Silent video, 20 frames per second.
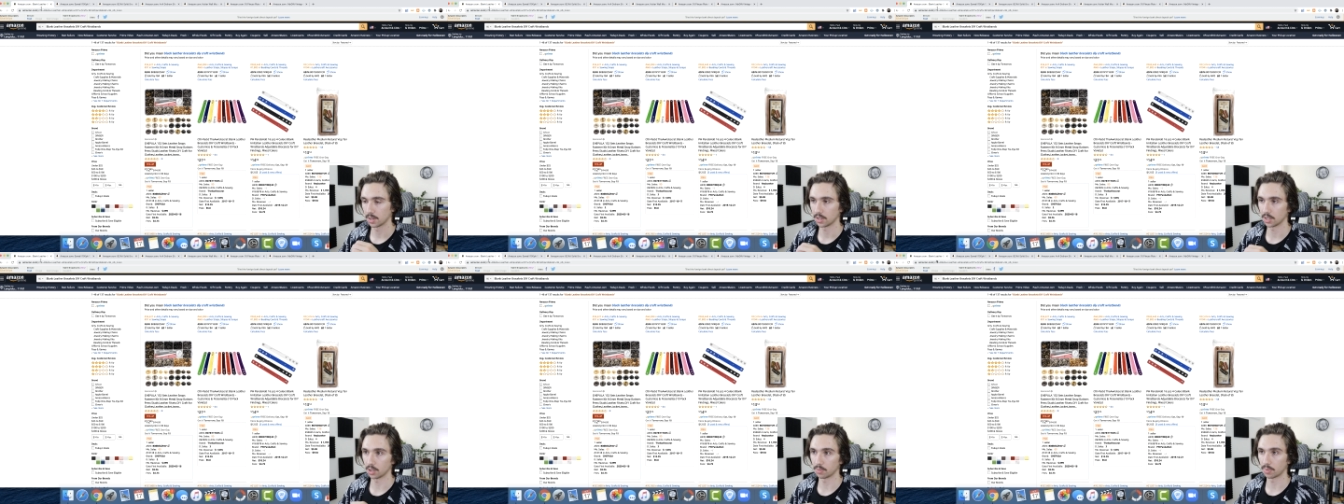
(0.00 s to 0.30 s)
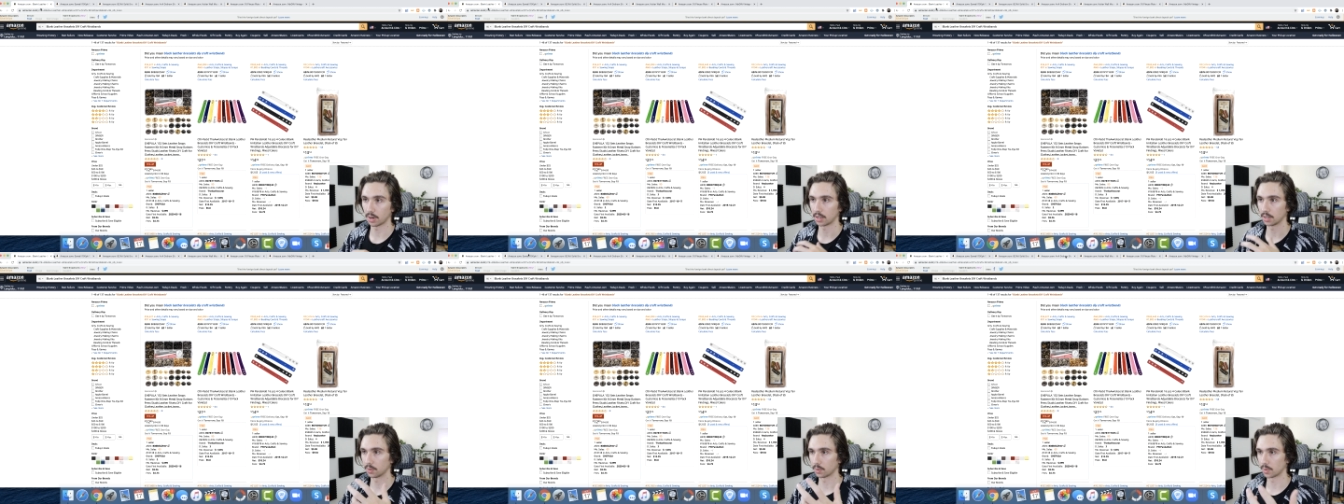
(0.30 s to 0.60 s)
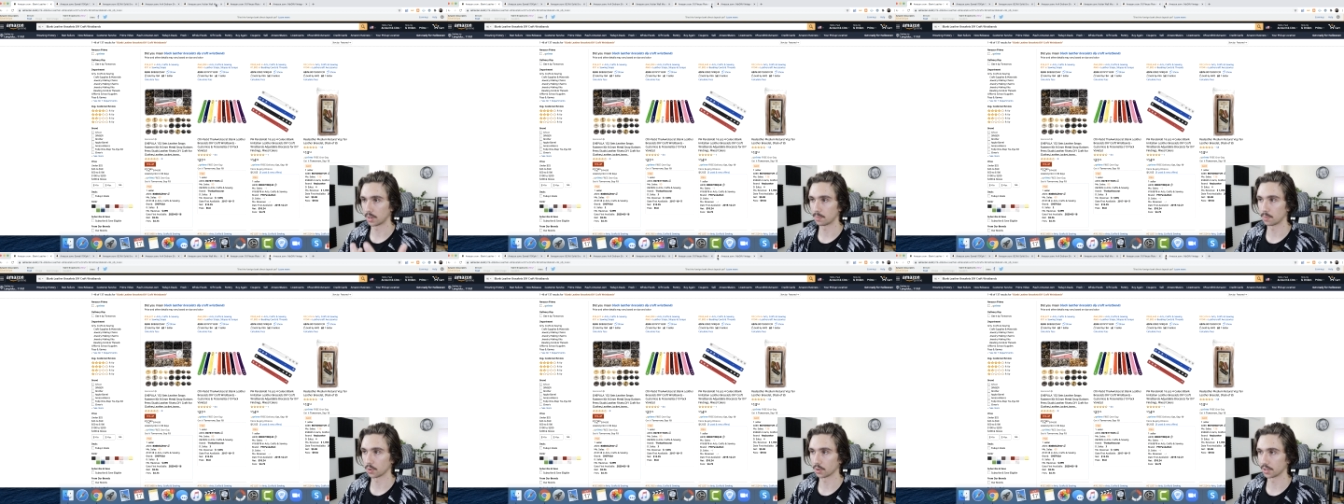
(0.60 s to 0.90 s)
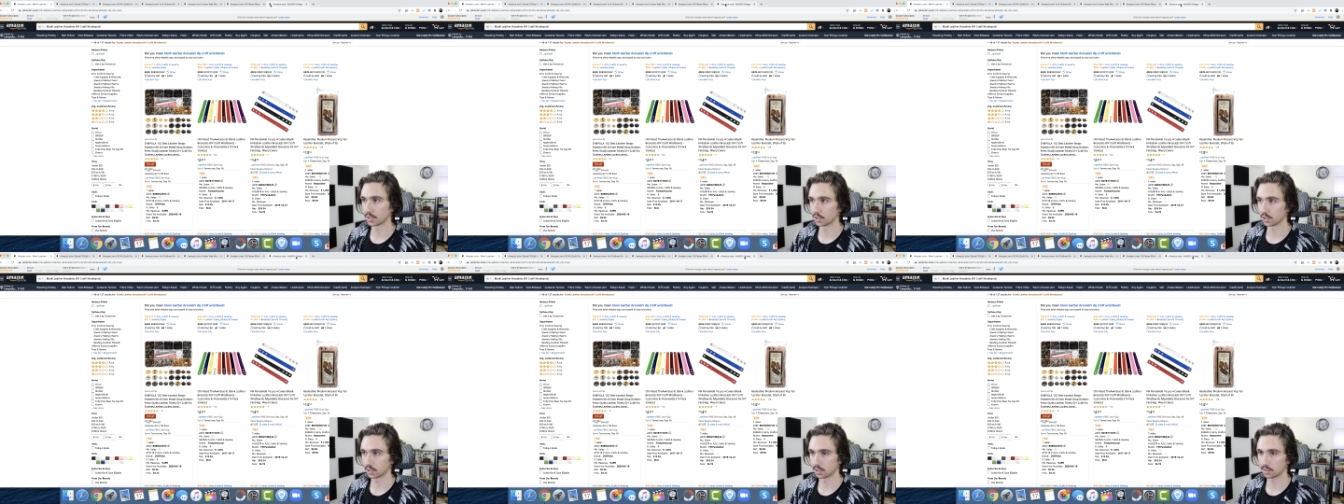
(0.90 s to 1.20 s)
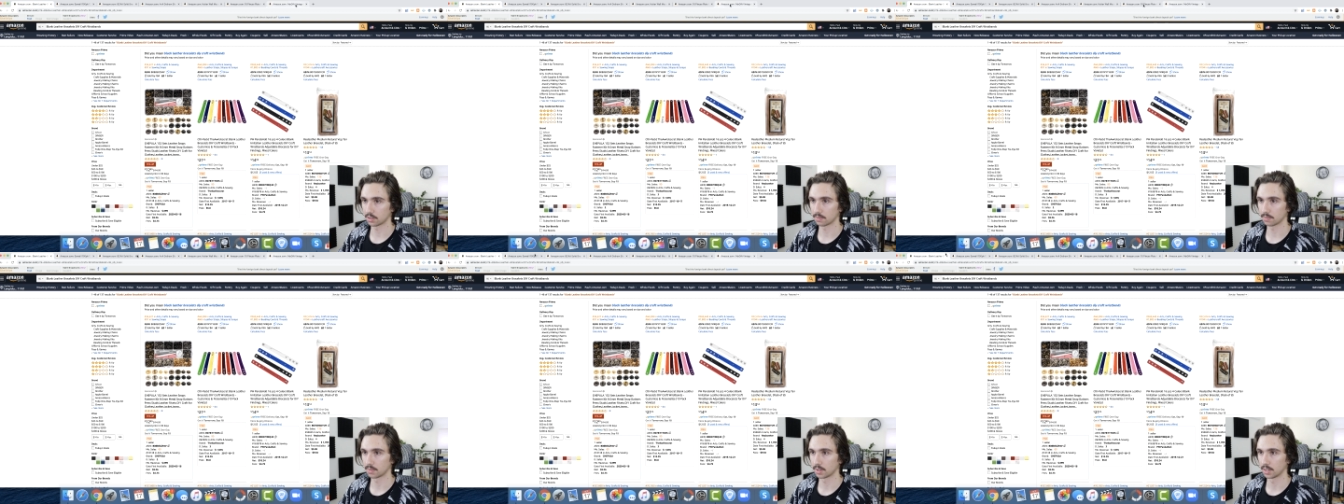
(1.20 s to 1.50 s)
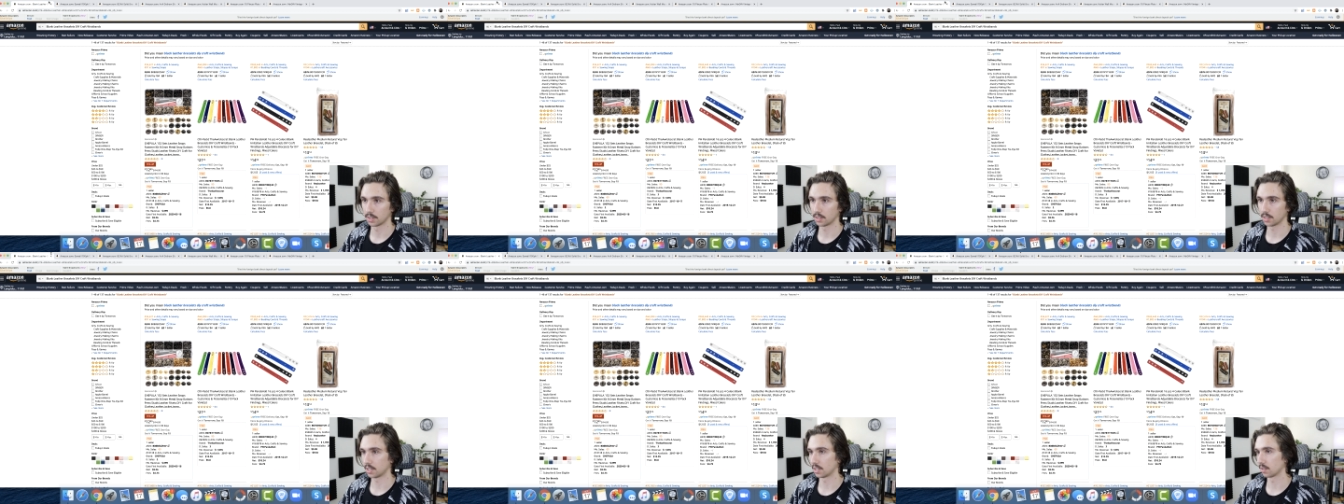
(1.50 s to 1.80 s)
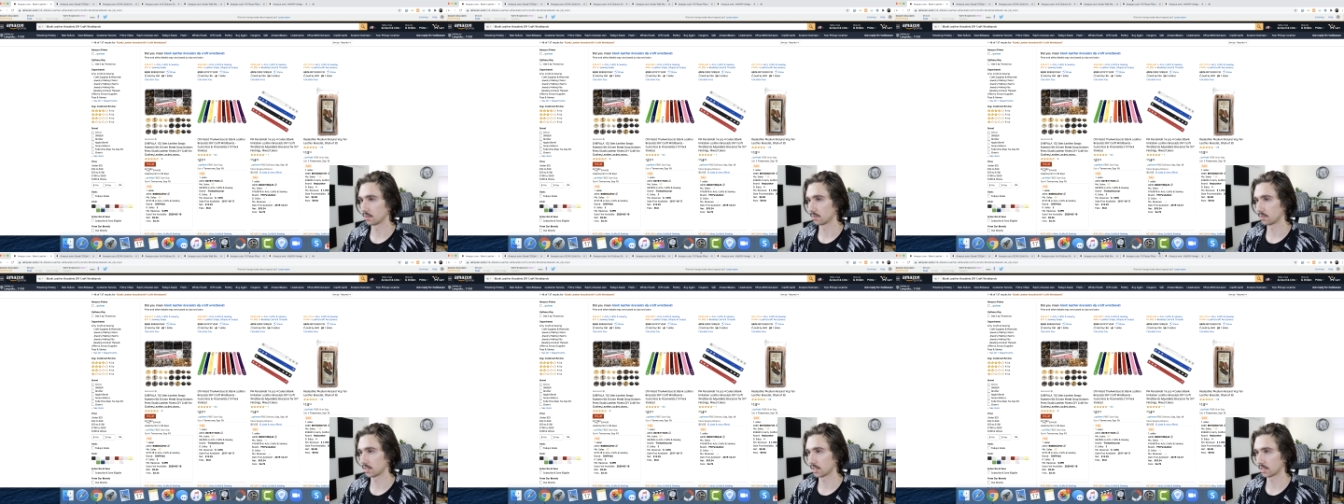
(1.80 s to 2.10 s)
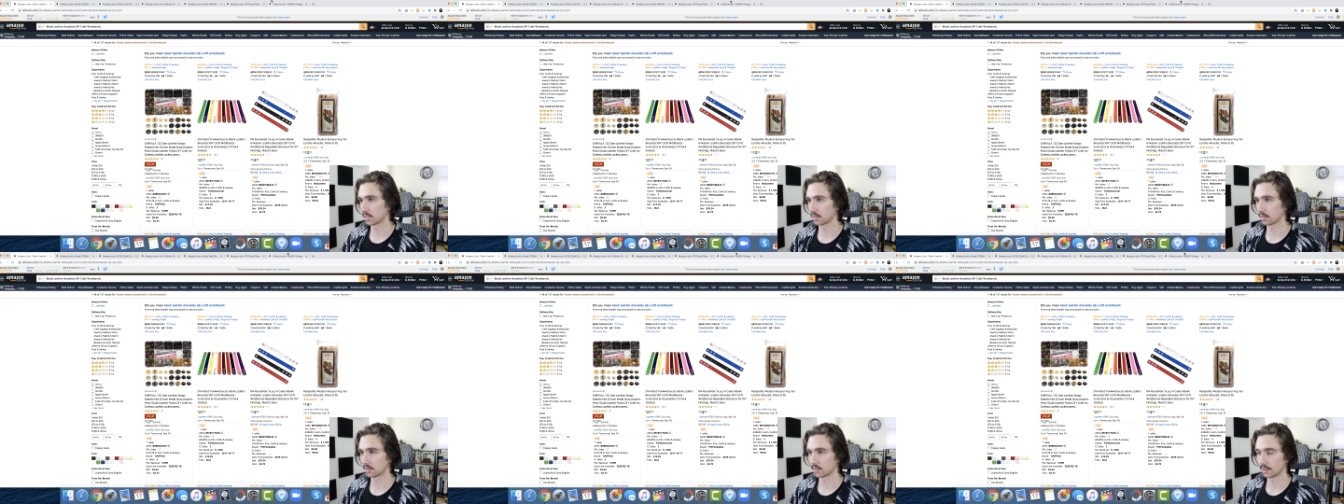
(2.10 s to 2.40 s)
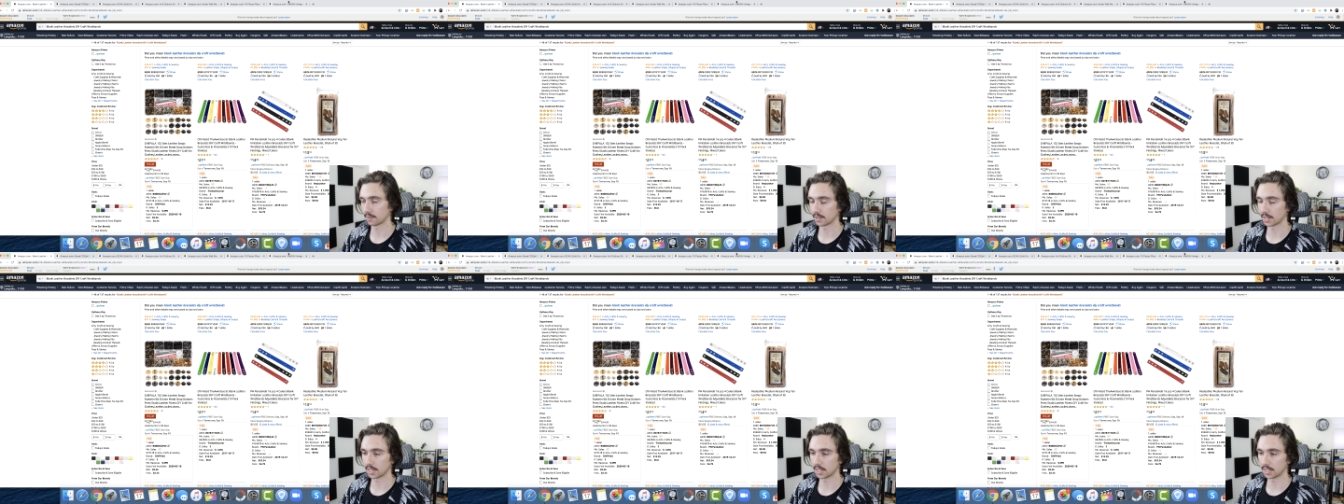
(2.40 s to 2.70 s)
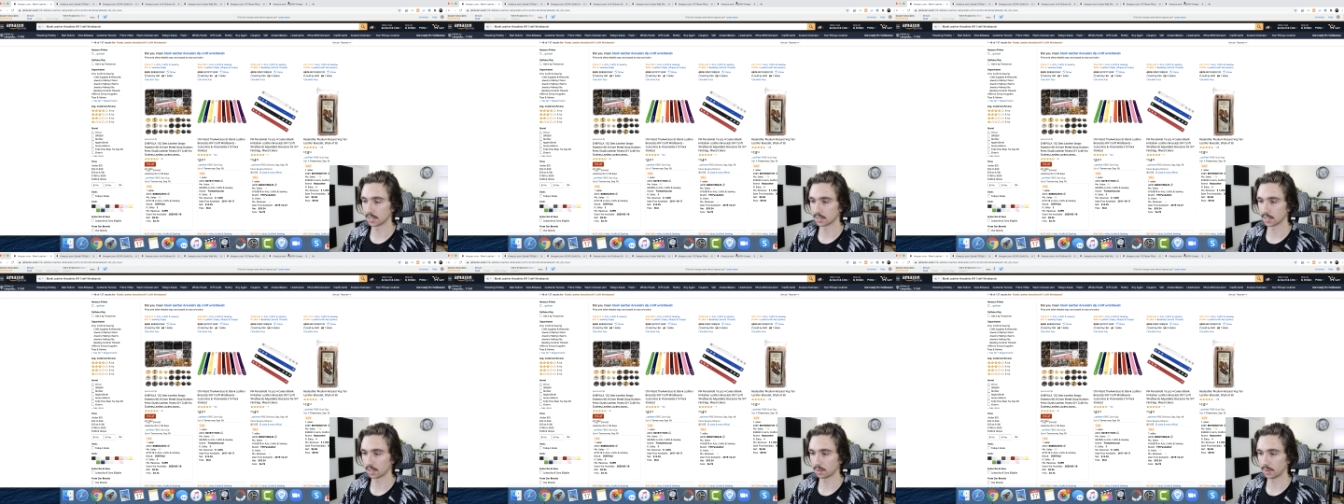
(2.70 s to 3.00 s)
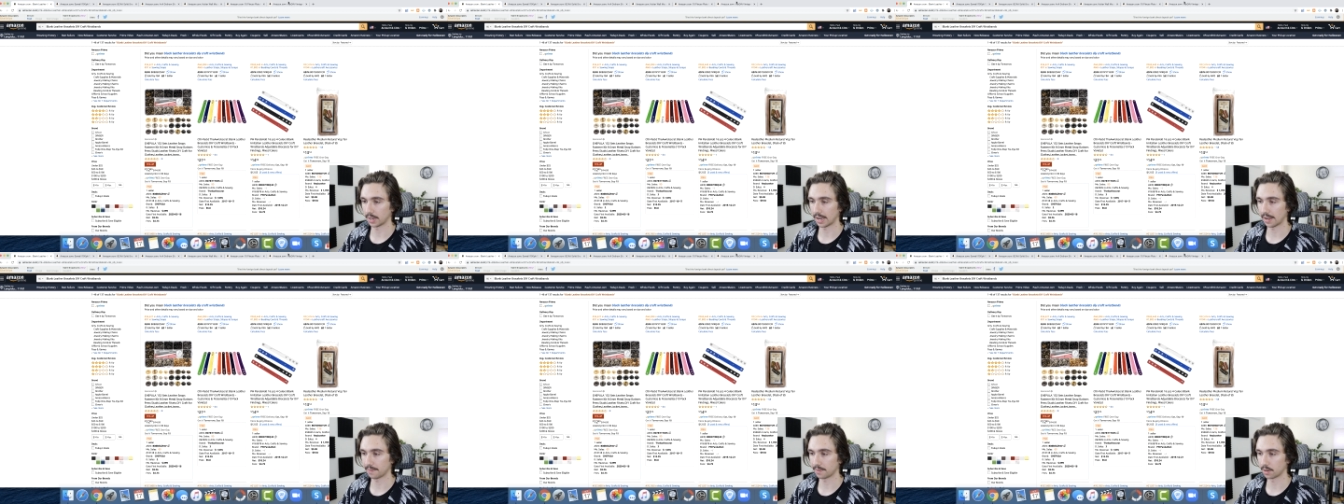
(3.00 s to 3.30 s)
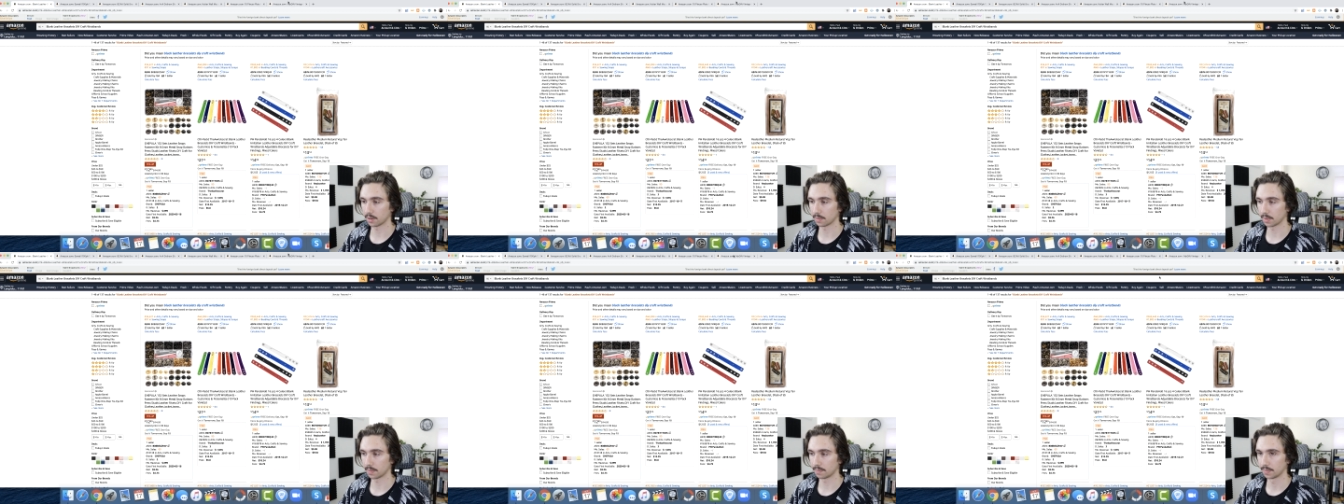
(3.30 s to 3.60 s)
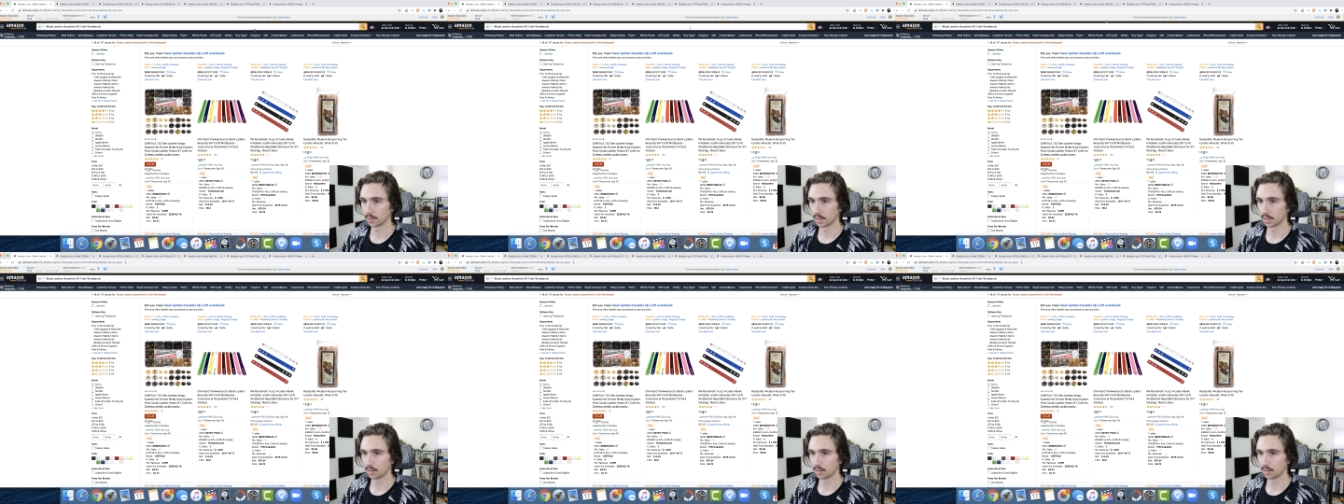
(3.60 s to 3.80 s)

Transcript: you probably would want more than just you know, six, seven ideas like we have here, but